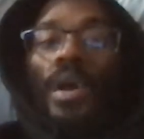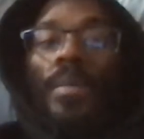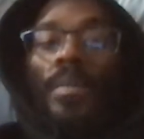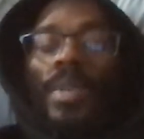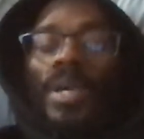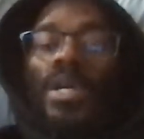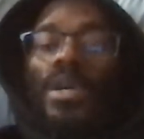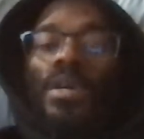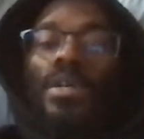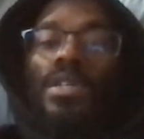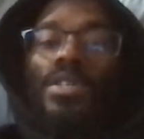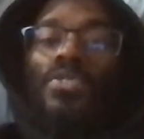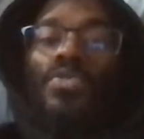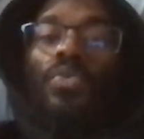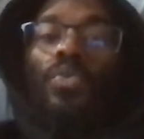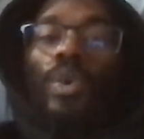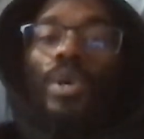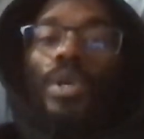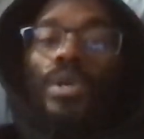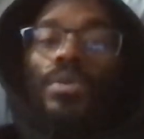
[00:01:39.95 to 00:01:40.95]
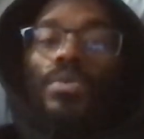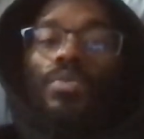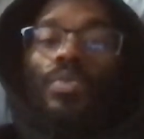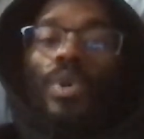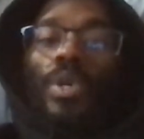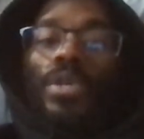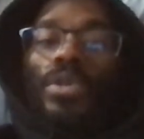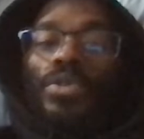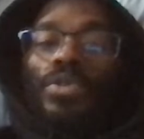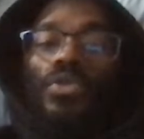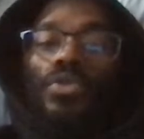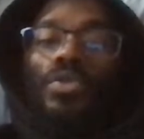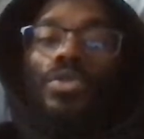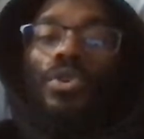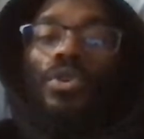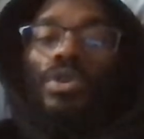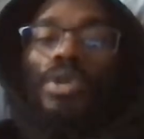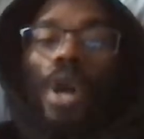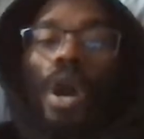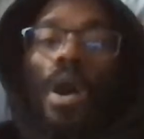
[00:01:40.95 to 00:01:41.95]
because when you
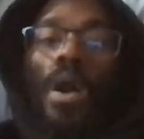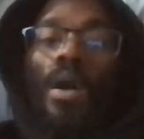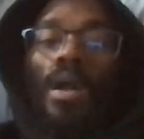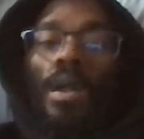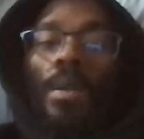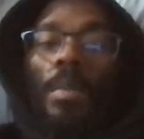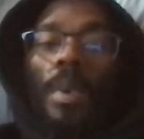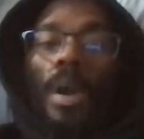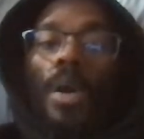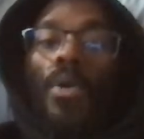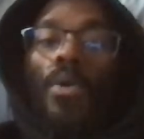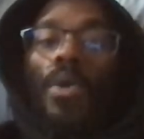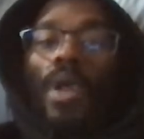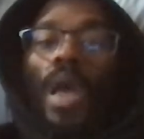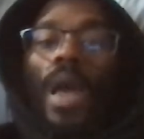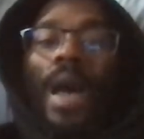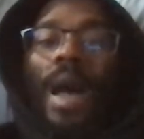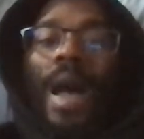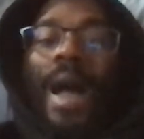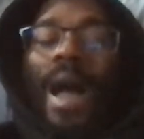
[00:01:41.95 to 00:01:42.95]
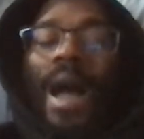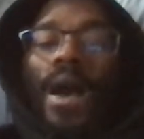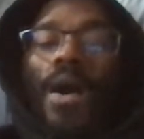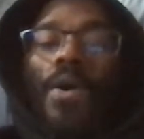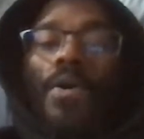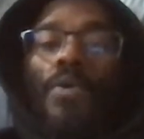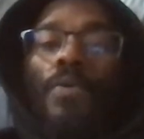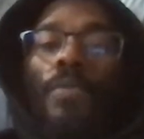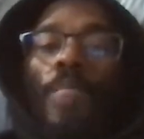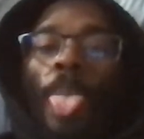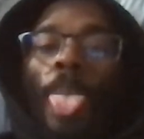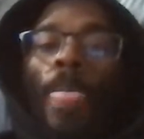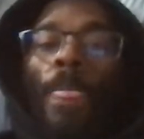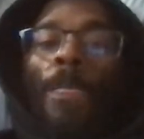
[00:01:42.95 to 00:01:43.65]
start talking about how